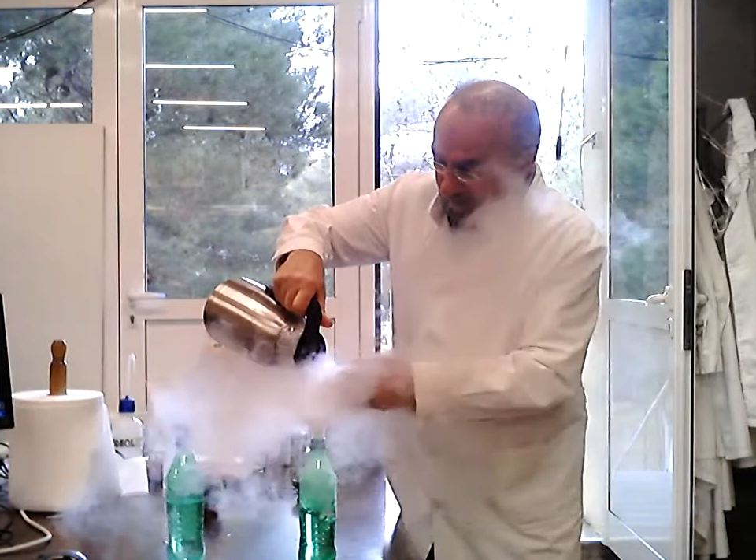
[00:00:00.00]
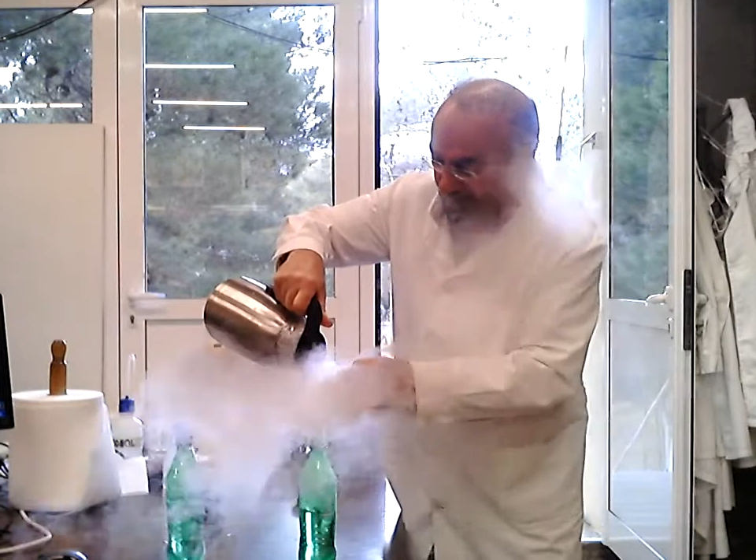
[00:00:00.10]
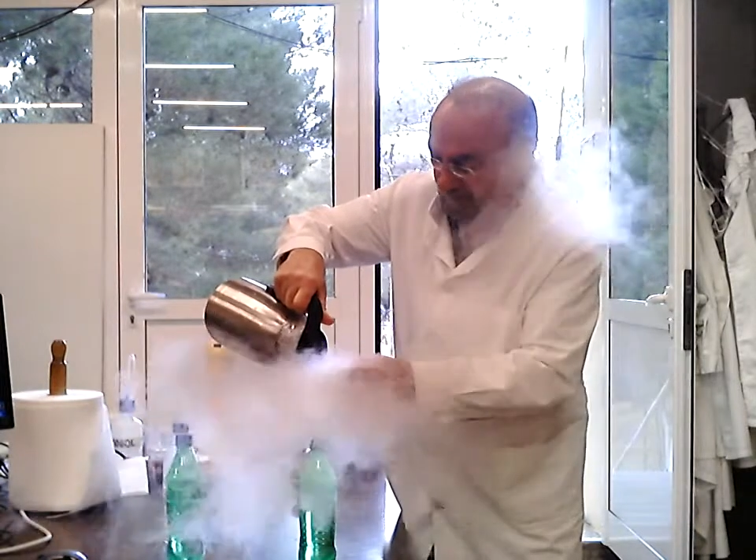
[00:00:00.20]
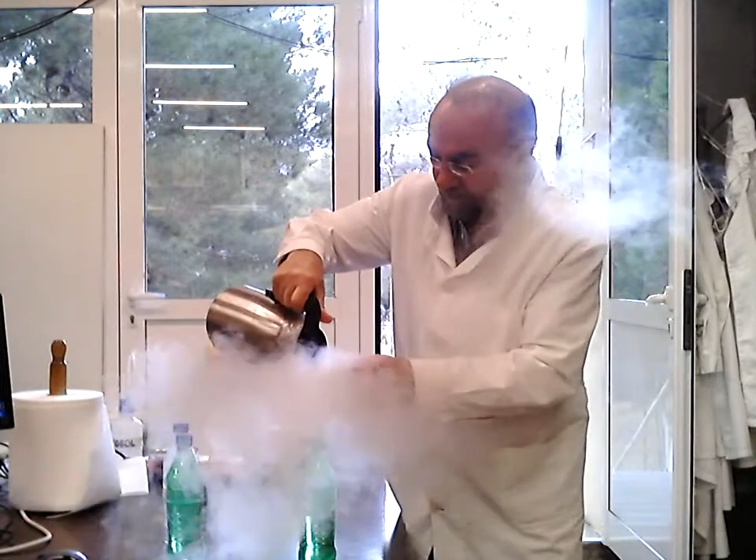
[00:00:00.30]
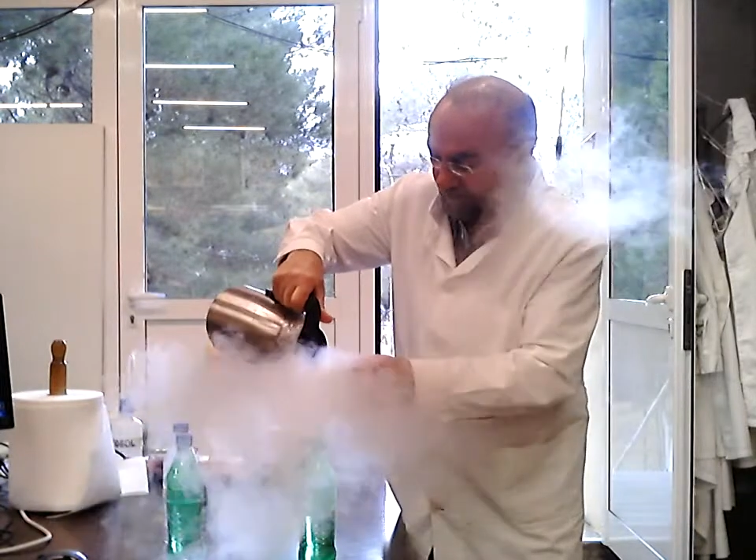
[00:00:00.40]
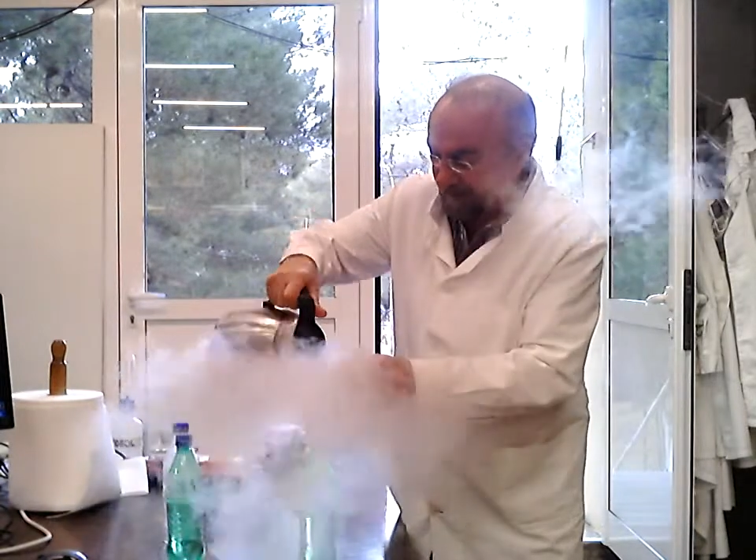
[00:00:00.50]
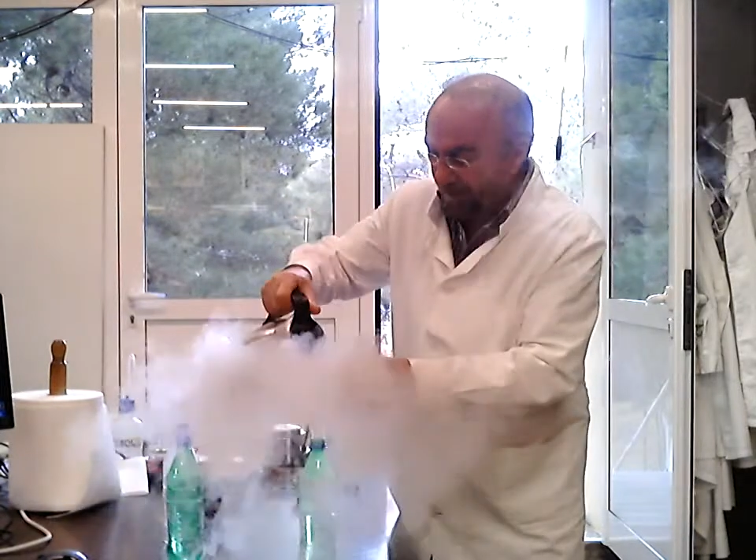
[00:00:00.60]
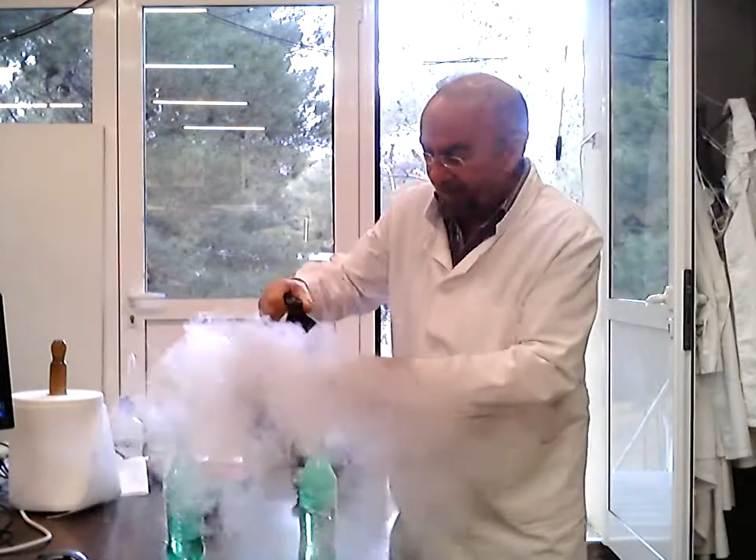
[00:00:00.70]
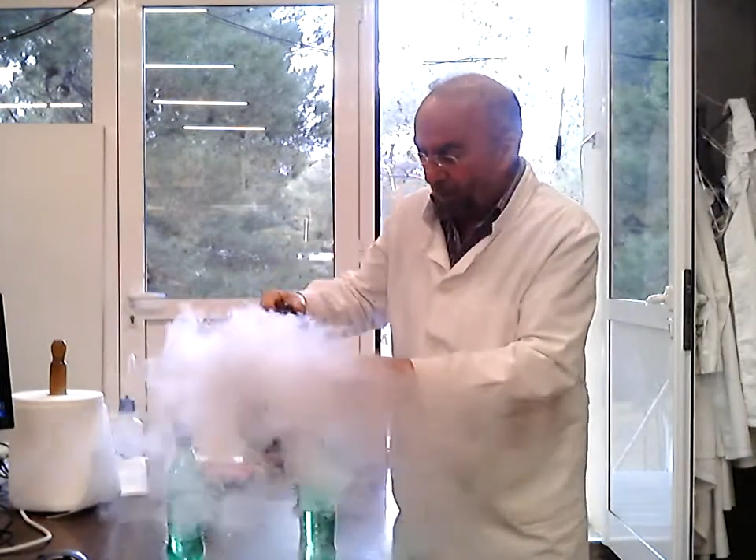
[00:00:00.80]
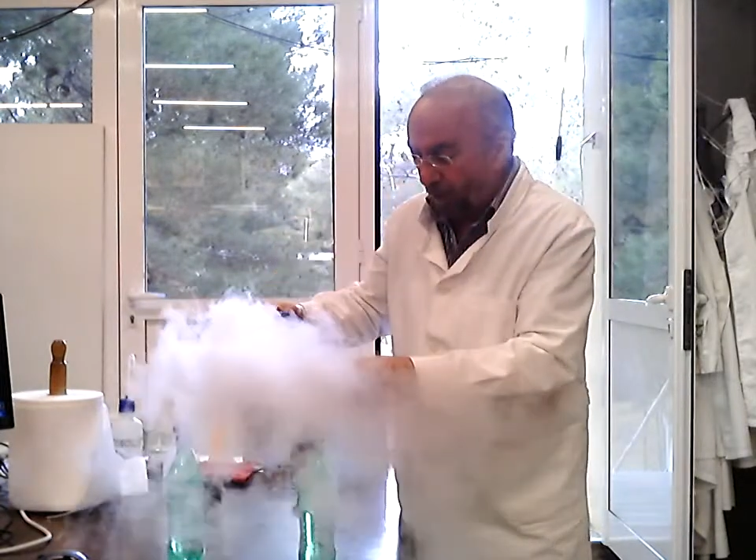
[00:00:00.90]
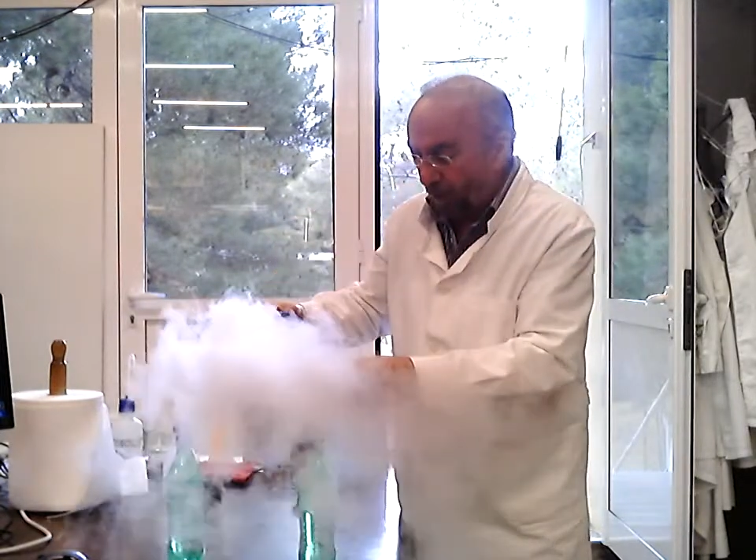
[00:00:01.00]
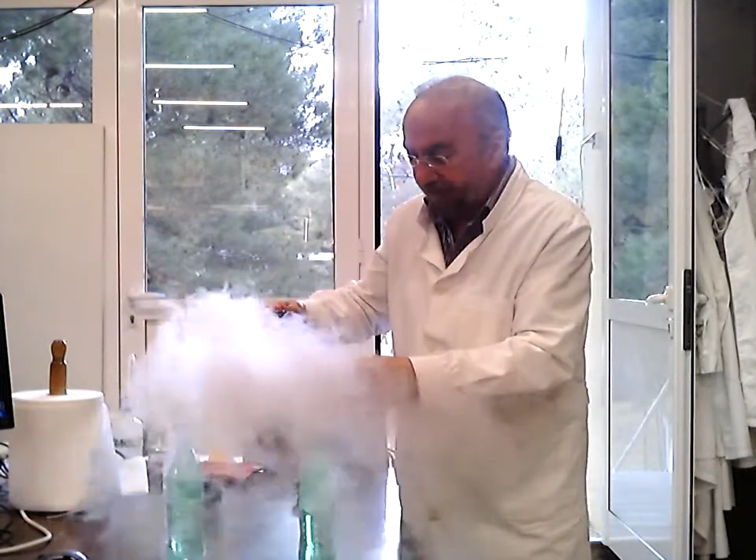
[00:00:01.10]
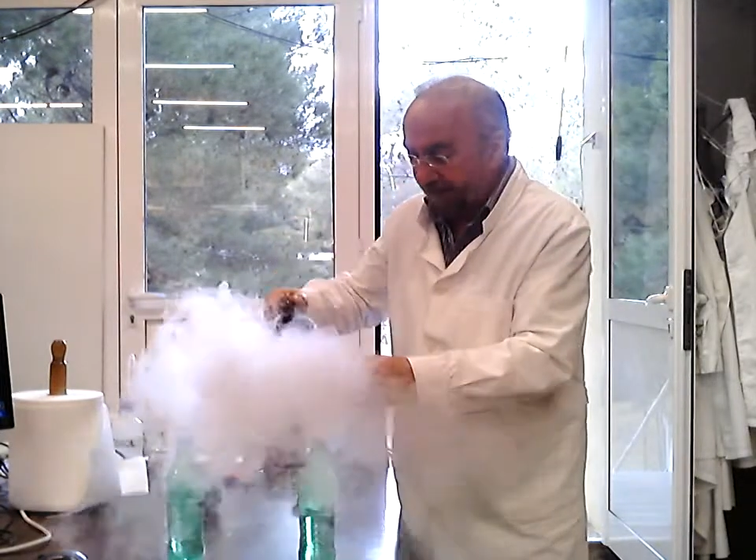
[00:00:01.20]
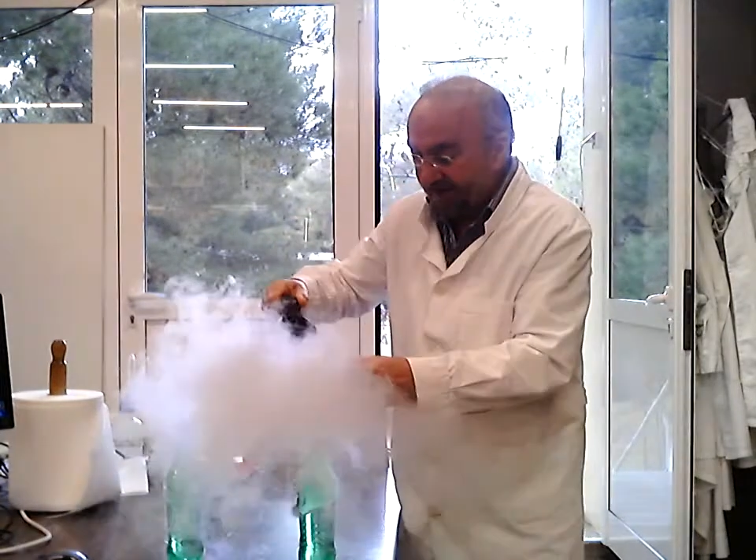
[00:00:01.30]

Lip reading: because the water is